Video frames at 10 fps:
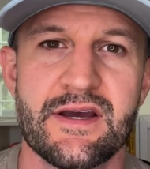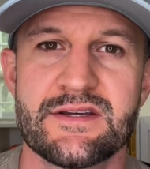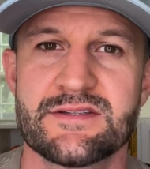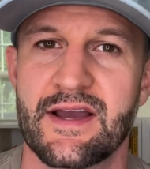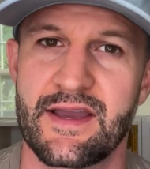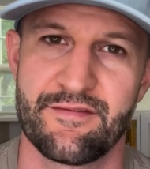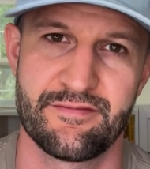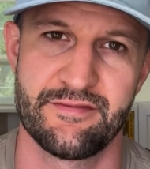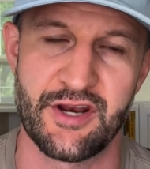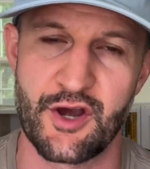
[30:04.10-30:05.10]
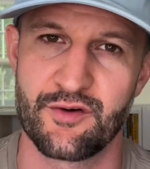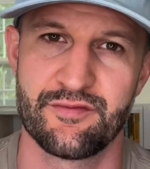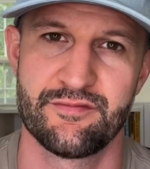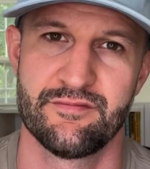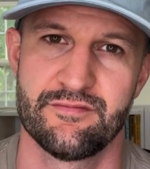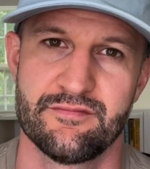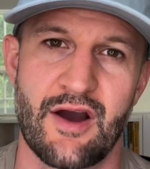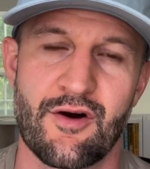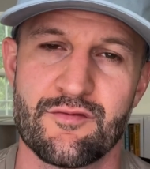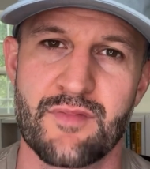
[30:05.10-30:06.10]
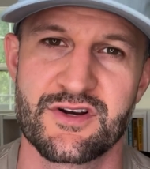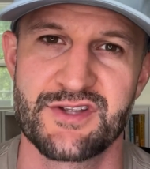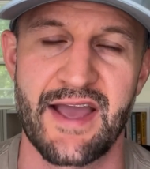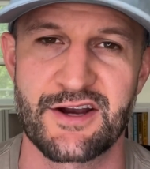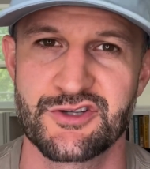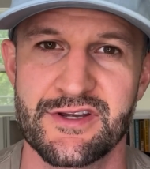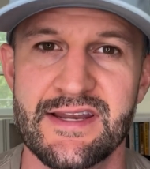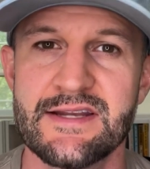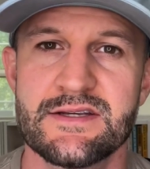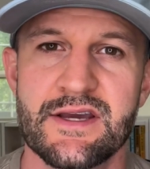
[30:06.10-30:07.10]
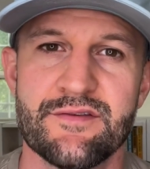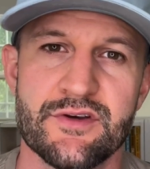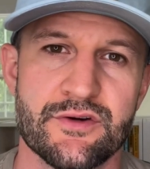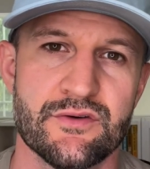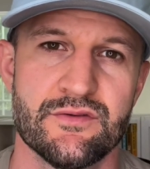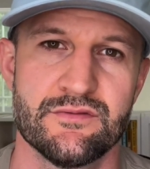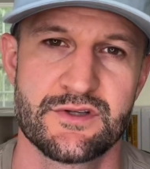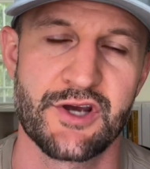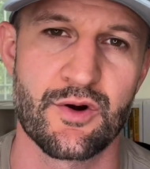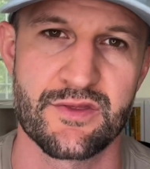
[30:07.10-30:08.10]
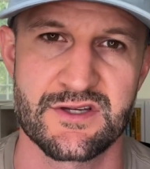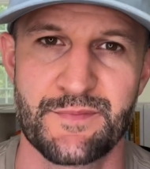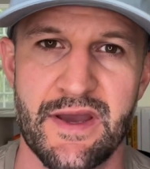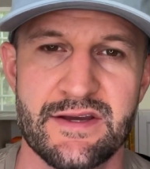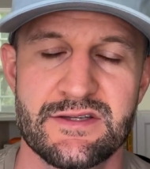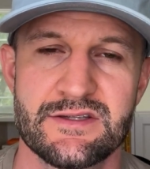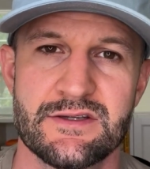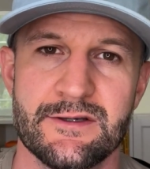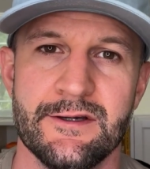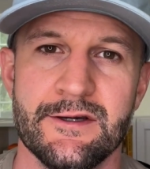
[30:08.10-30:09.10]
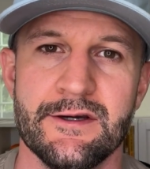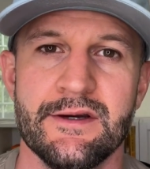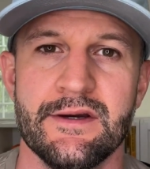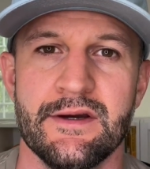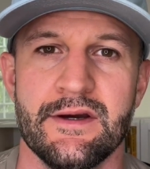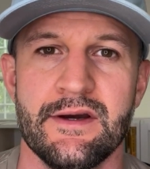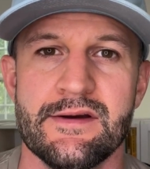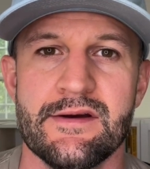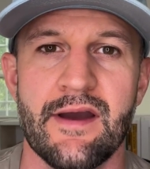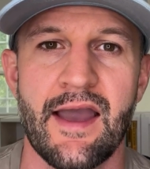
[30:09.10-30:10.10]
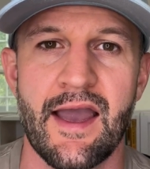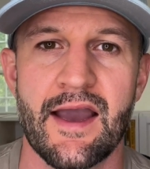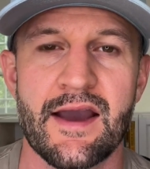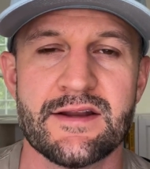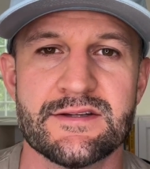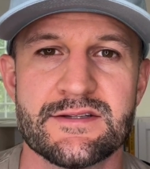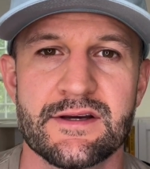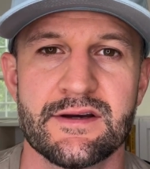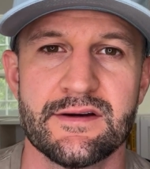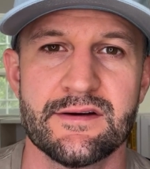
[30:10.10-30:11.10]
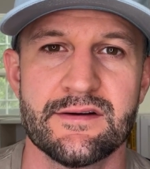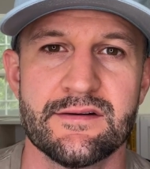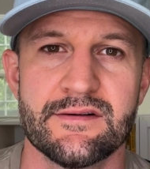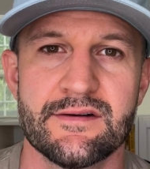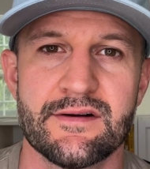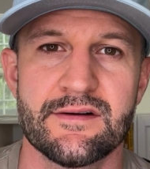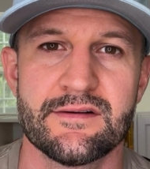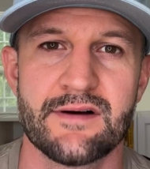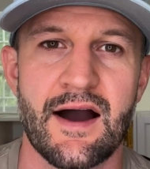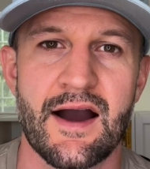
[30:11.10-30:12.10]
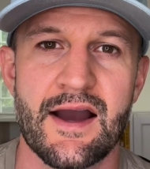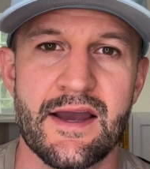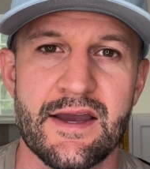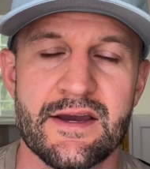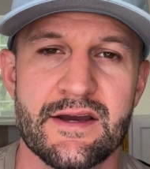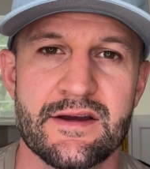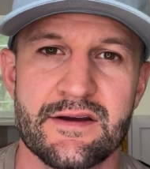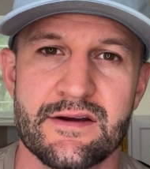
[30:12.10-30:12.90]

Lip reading: is, like if however much they actually need to give you to go in the space. And I